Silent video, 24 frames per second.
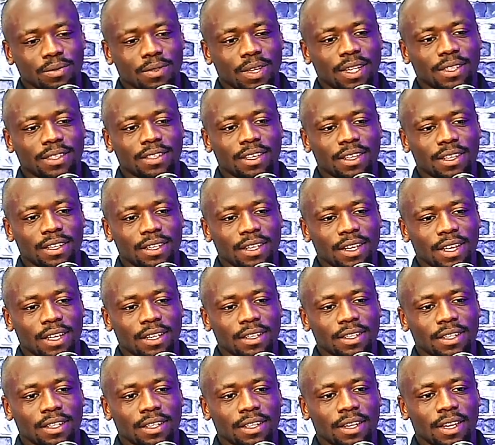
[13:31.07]
I take it like
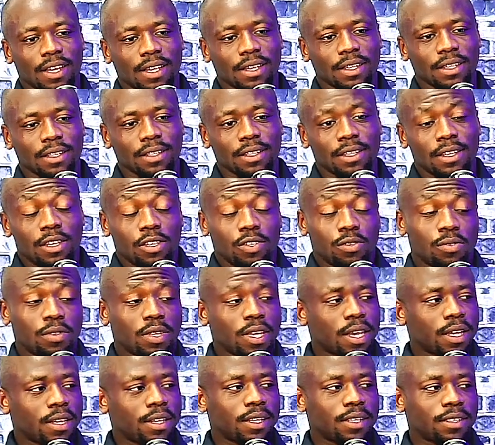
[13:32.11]
that. Like you
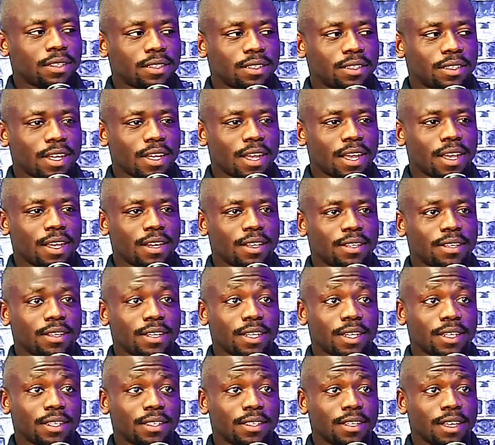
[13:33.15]
can't let society
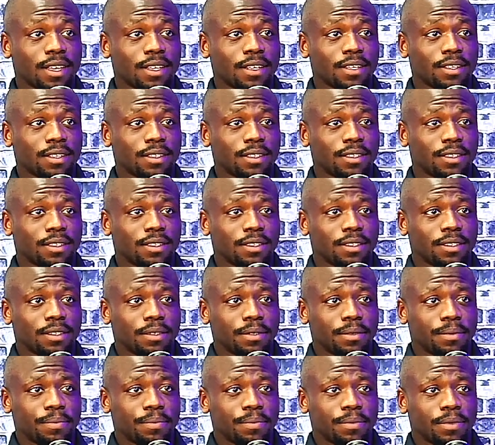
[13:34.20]
dictate
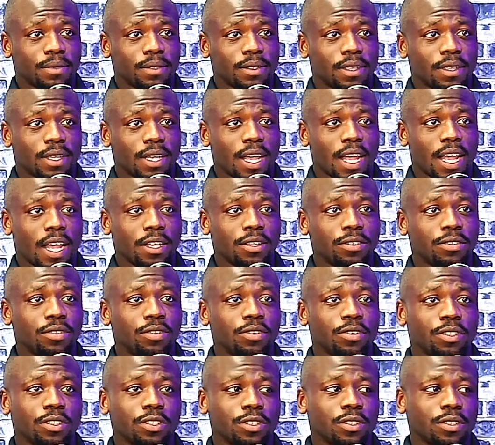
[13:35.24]
how you
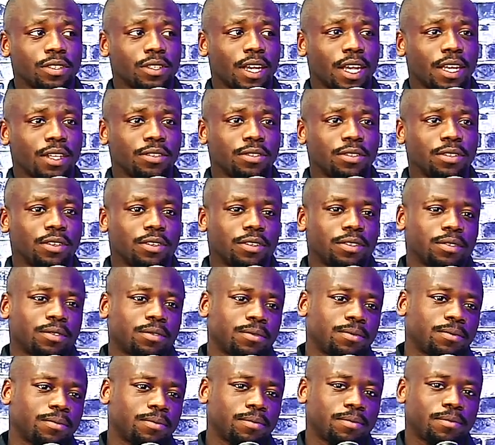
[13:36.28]
going how you
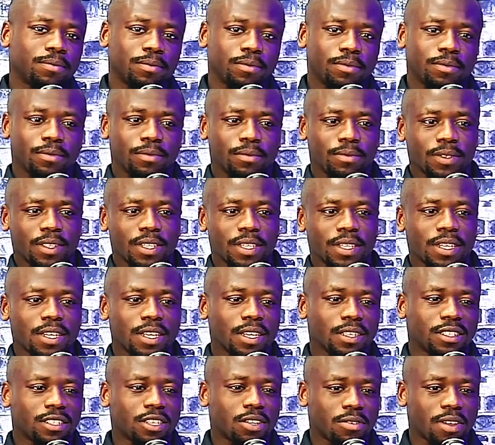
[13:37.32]
going to
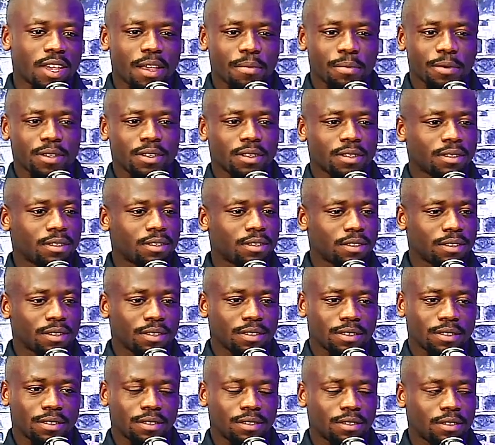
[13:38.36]
conduct your happiness.
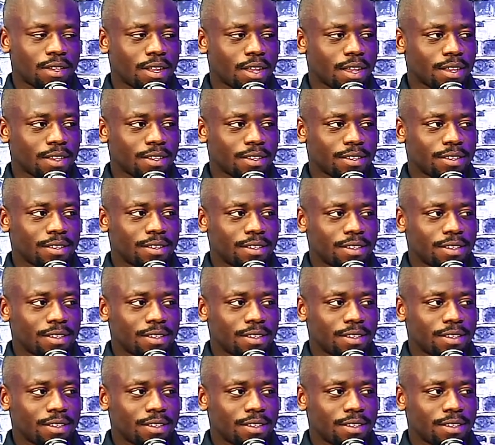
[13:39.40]
Oh, like, oh, yeah.